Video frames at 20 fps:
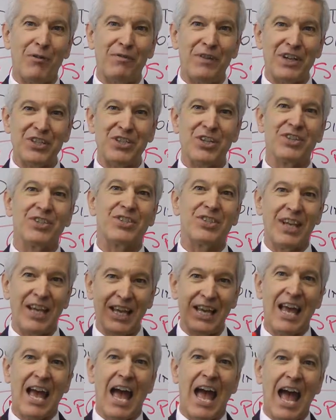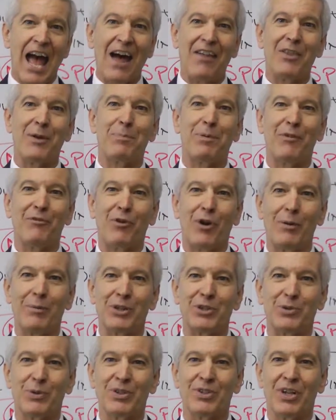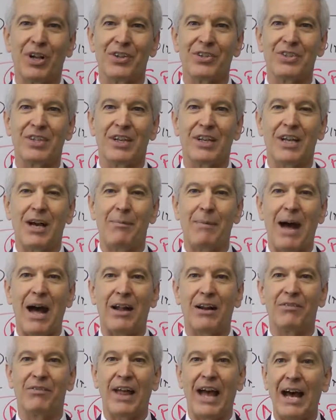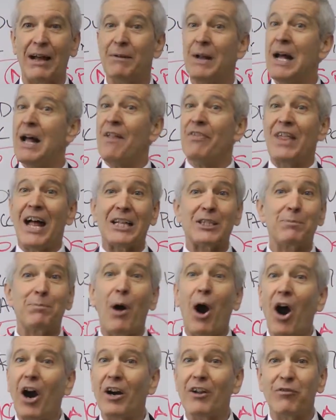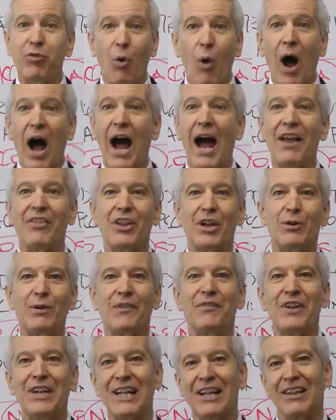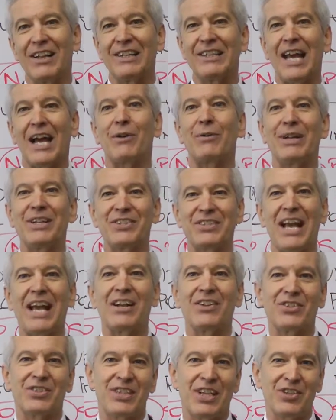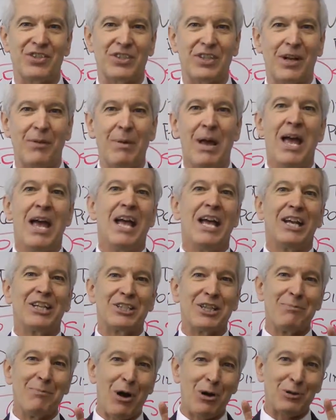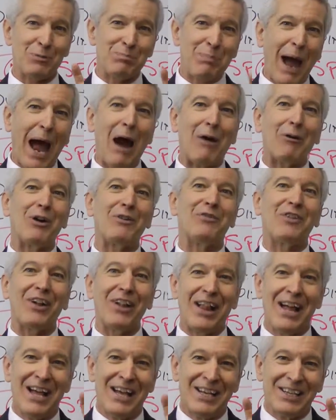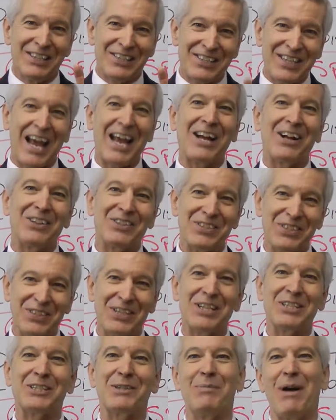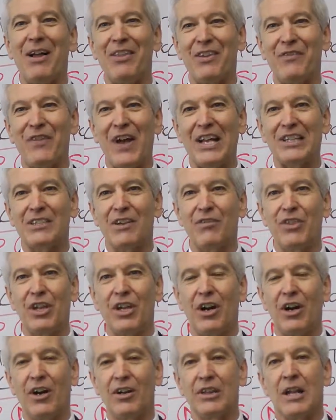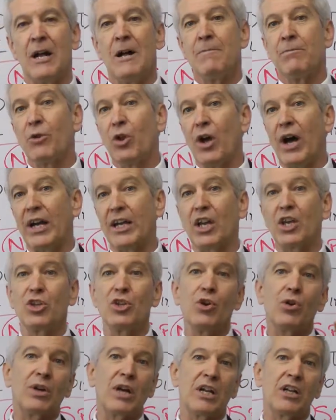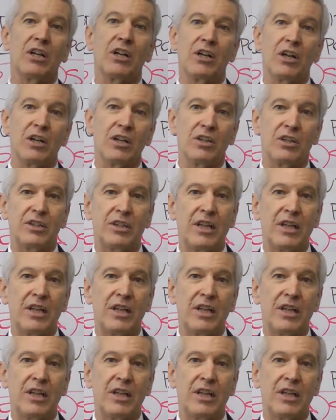proficiency, and the performance results that come out of that. That's part of why the Griffin Hill Integrity Sales System is the most powerful sales system on the face of the earth. Look, you can